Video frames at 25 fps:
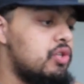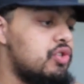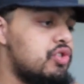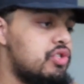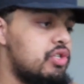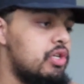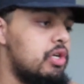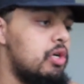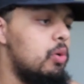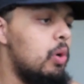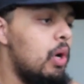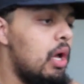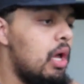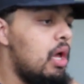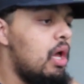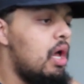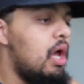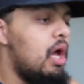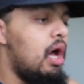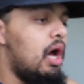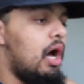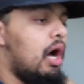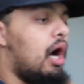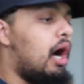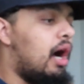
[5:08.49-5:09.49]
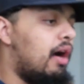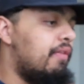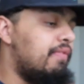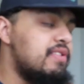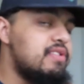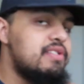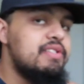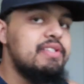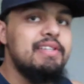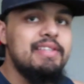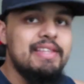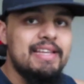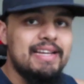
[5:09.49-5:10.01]
So
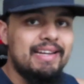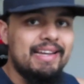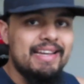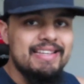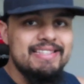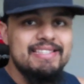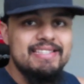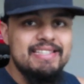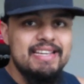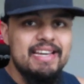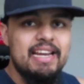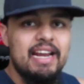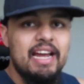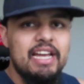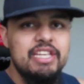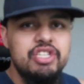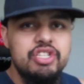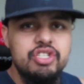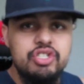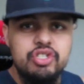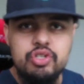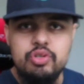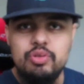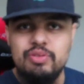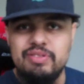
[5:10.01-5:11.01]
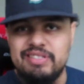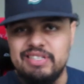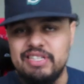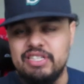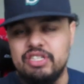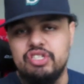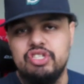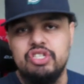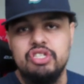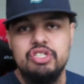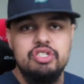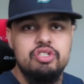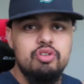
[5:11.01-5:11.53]
obviously, like I said, I just use
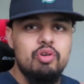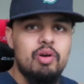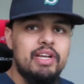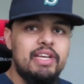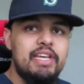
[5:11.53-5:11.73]
this just so I